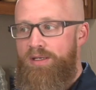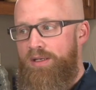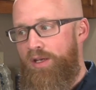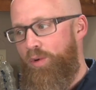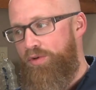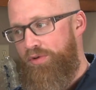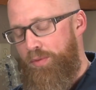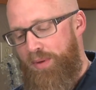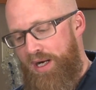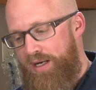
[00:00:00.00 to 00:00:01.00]
In order for
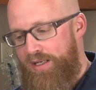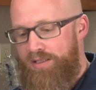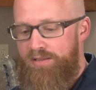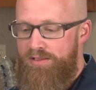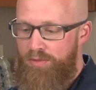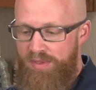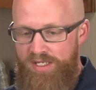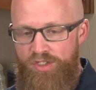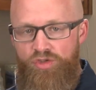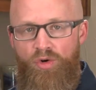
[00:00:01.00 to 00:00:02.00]
the body to be
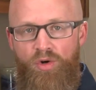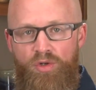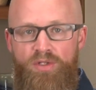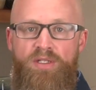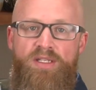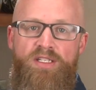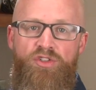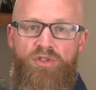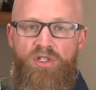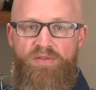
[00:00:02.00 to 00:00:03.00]
controlled, the
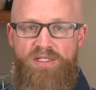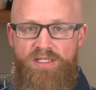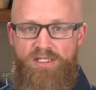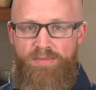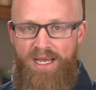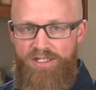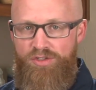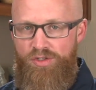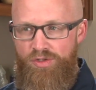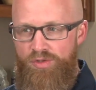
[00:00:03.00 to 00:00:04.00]
central nervous system has
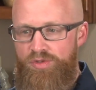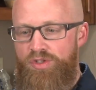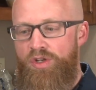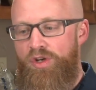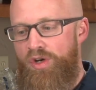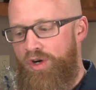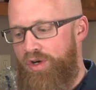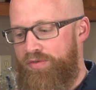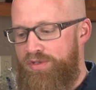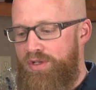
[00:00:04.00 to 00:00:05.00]
to use
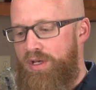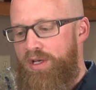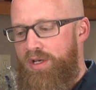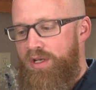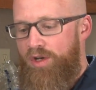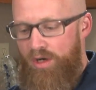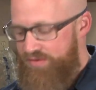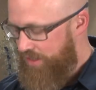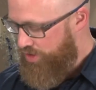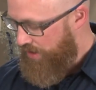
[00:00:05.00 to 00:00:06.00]
nerves.
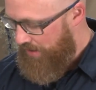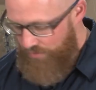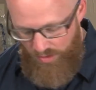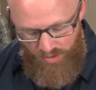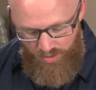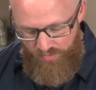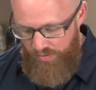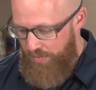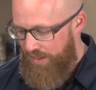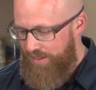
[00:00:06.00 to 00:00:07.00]
Nerves that travel all
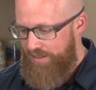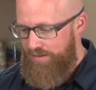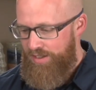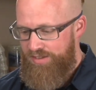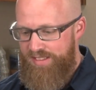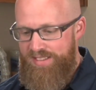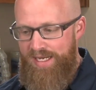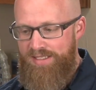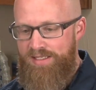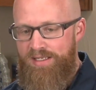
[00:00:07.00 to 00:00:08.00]
over the body. They're
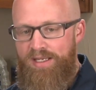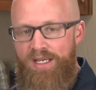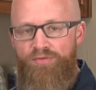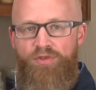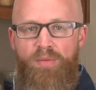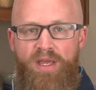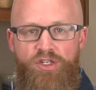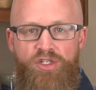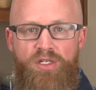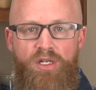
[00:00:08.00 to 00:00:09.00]
detecting
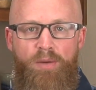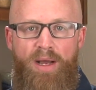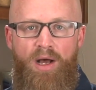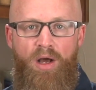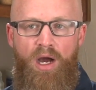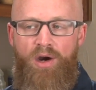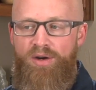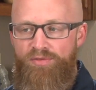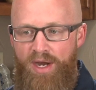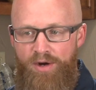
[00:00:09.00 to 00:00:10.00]
information about our
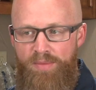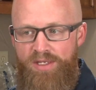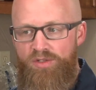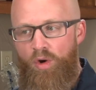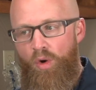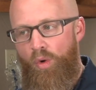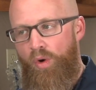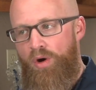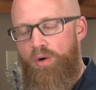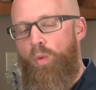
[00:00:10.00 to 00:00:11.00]
environment
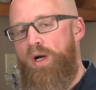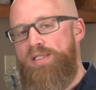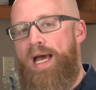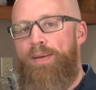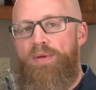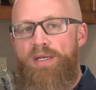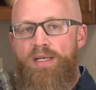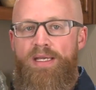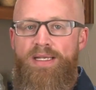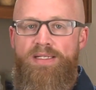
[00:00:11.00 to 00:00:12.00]
or what's
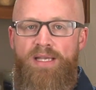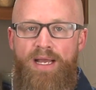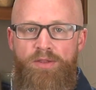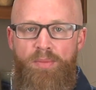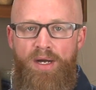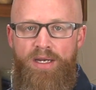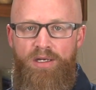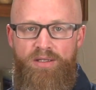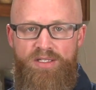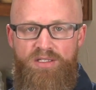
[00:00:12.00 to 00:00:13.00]
happening inside the body
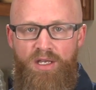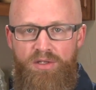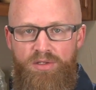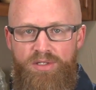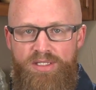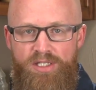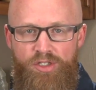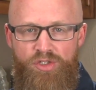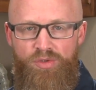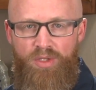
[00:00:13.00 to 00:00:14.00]
on the cellular and
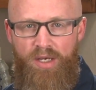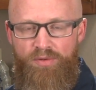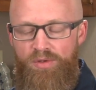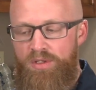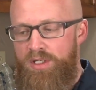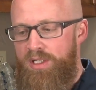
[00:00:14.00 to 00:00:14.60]
tissue level.